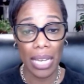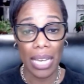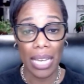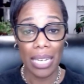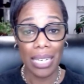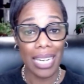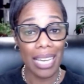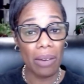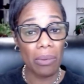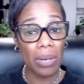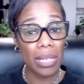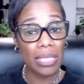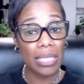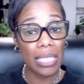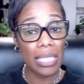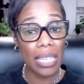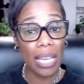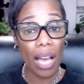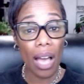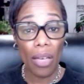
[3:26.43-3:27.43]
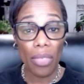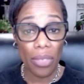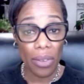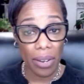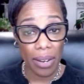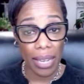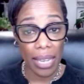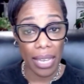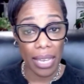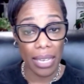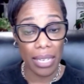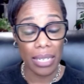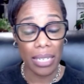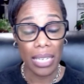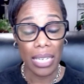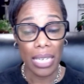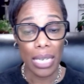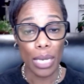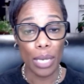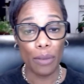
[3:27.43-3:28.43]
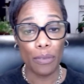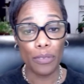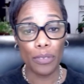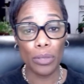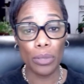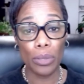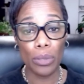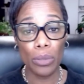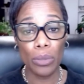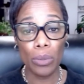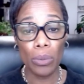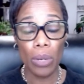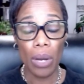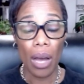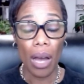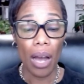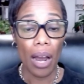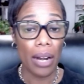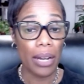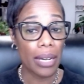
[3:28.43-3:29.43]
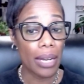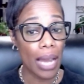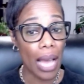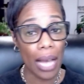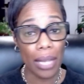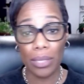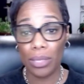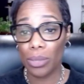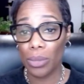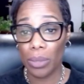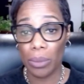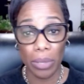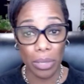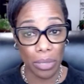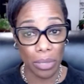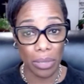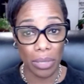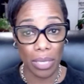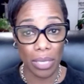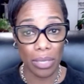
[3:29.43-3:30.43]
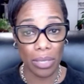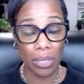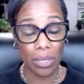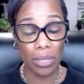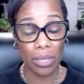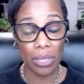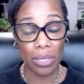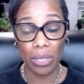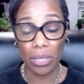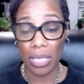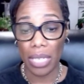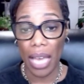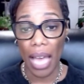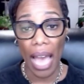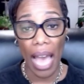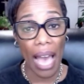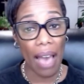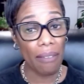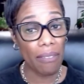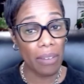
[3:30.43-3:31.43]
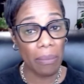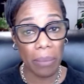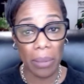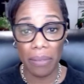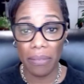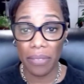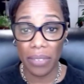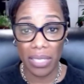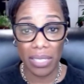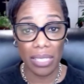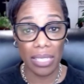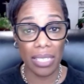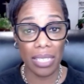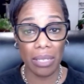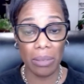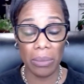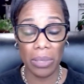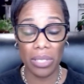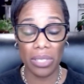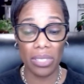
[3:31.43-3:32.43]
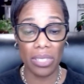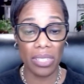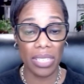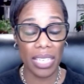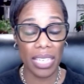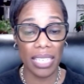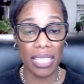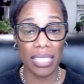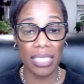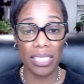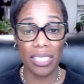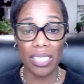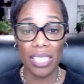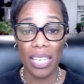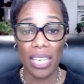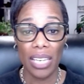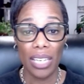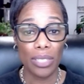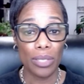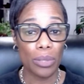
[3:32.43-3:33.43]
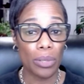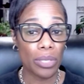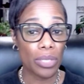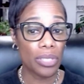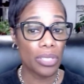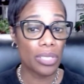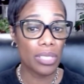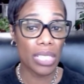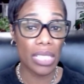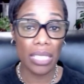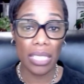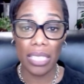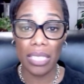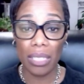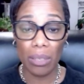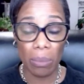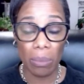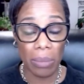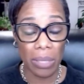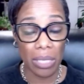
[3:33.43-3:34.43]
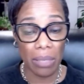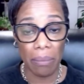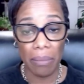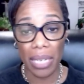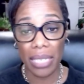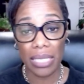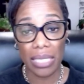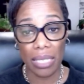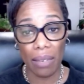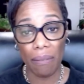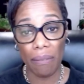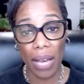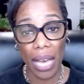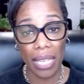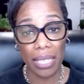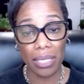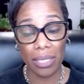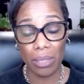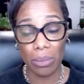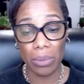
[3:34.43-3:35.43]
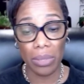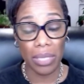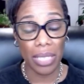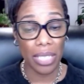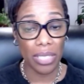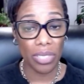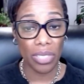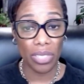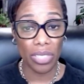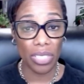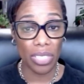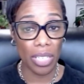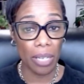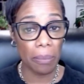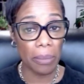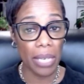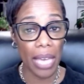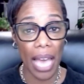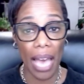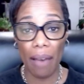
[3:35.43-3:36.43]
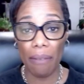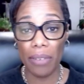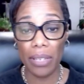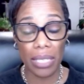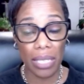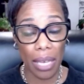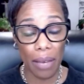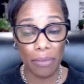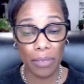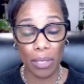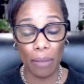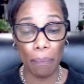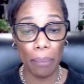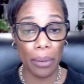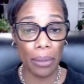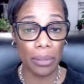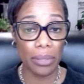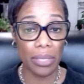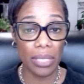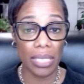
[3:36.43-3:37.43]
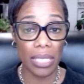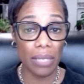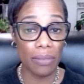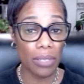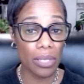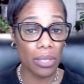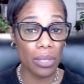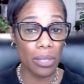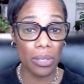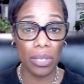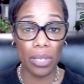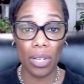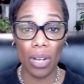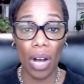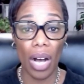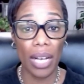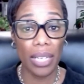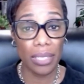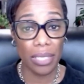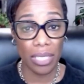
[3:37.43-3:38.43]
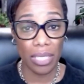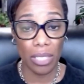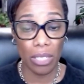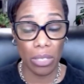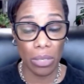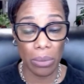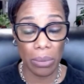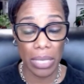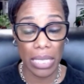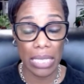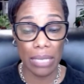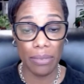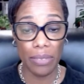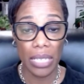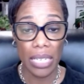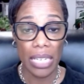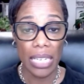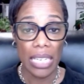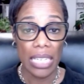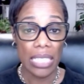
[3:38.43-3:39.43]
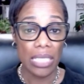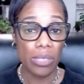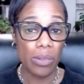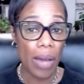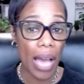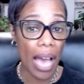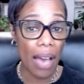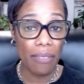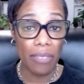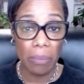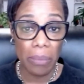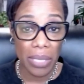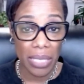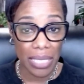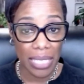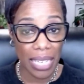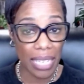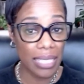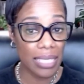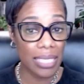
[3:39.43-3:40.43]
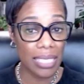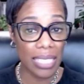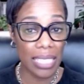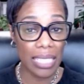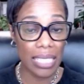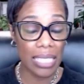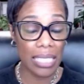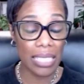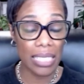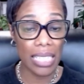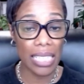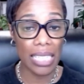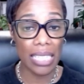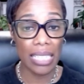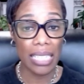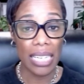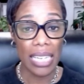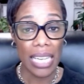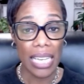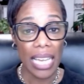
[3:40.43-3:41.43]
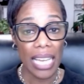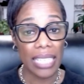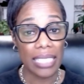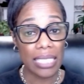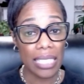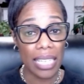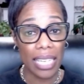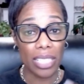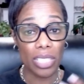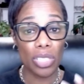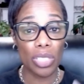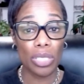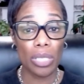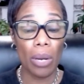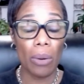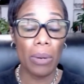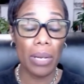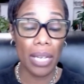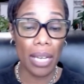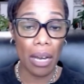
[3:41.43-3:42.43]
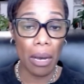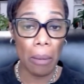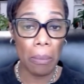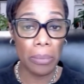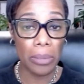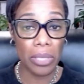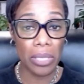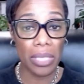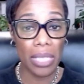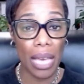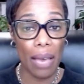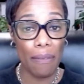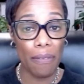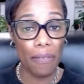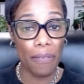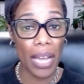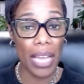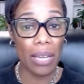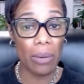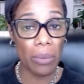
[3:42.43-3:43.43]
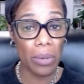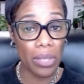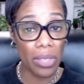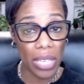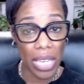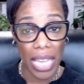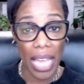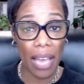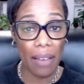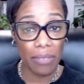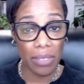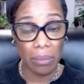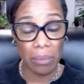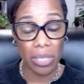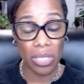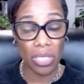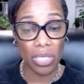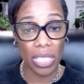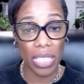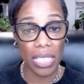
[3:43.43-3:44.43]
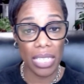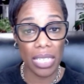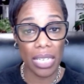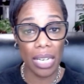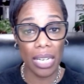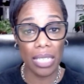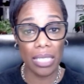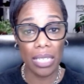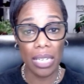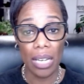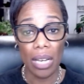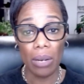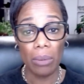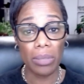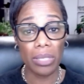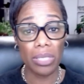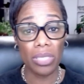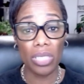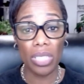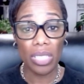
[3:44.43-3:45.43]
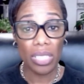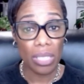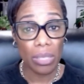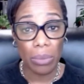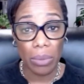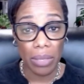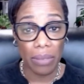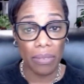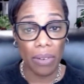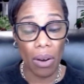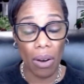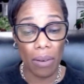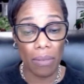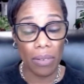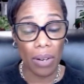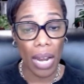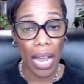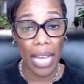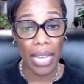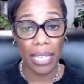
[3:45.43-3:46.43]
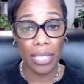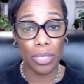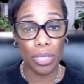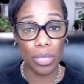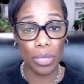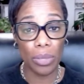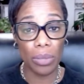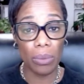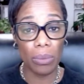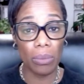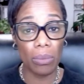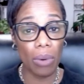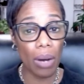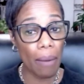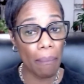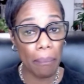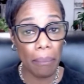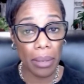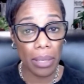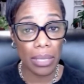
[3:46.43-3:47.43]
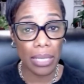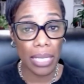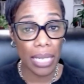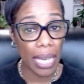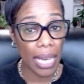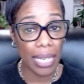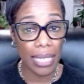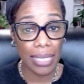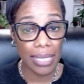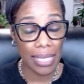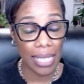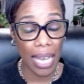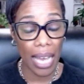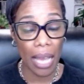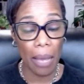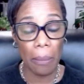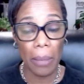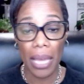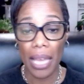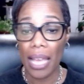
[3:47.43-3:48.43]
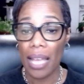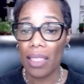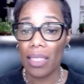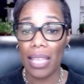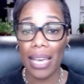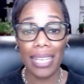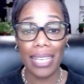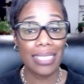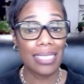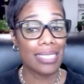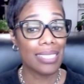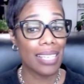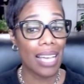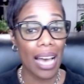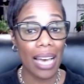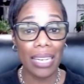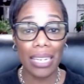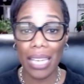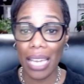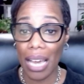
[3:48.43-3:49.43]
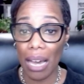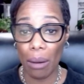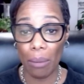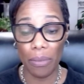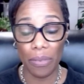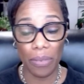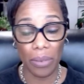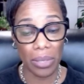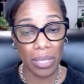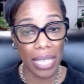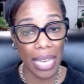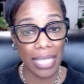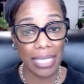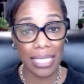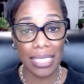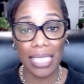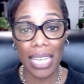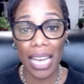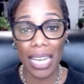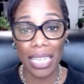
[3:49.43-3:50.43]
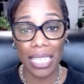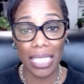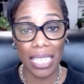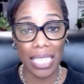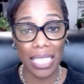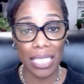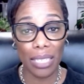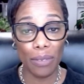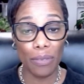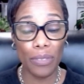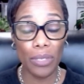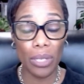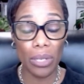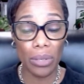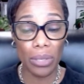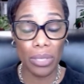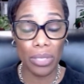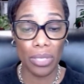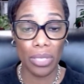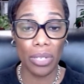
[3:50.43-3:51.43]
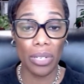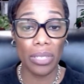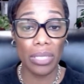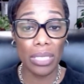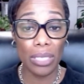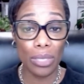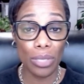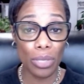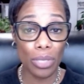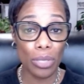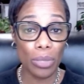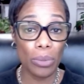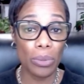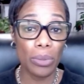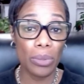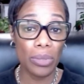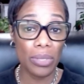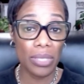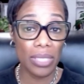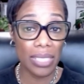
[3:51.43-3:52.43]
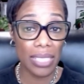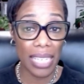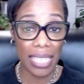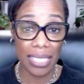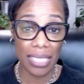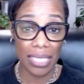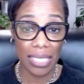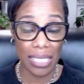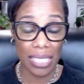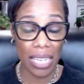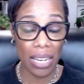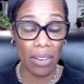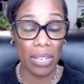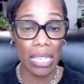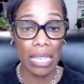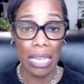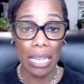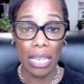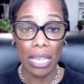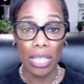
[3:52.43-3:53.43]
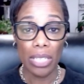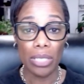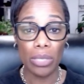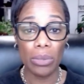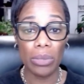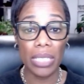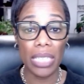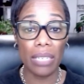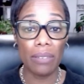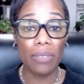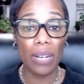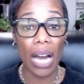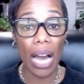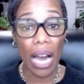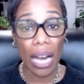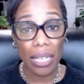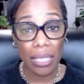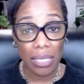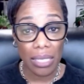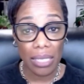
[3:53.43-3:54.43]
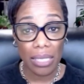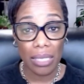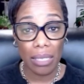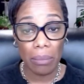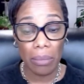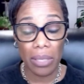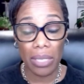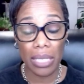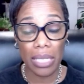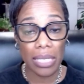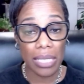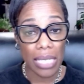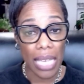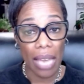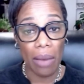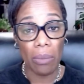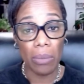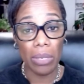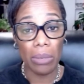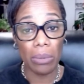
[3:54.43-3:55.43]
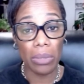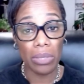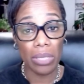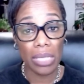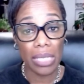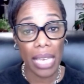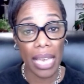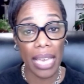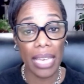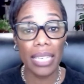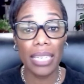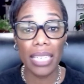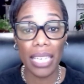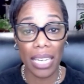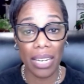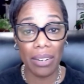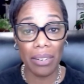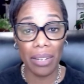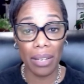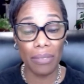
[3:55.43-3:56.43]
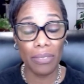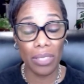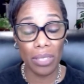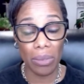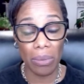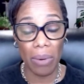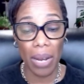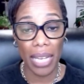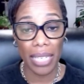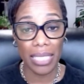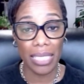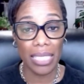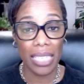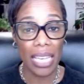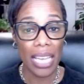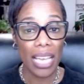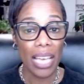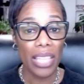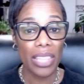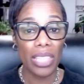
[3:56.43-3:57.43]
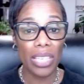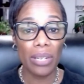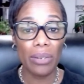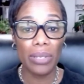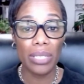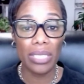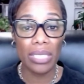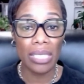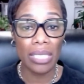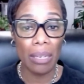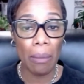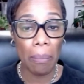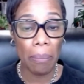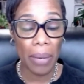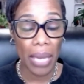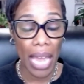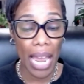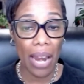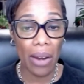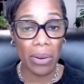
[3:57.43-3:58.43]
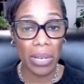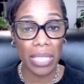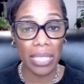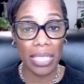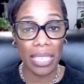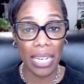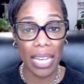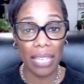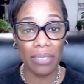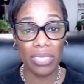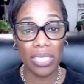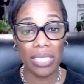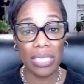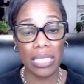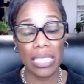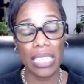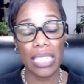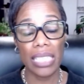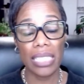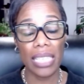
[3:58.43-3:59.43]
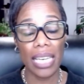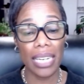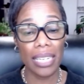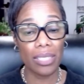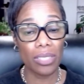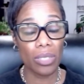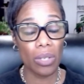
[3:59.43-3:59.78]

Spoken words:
Now, on the other hand, if you are not doing what you need to do, you haven't been visiting with your kids, you're still in the domestic violence relationship, you haven't left the person, even though they're causing you grief, you haven't been testing clean, it's like showing up to that fight where they have the machine gun with just a revolver. I can shoot one bullet at a time. That's not helpful. That's not going to give your attorney the tools necessary. You give us the bullets and we will take care of the rest. There is an apparent that I've seen that has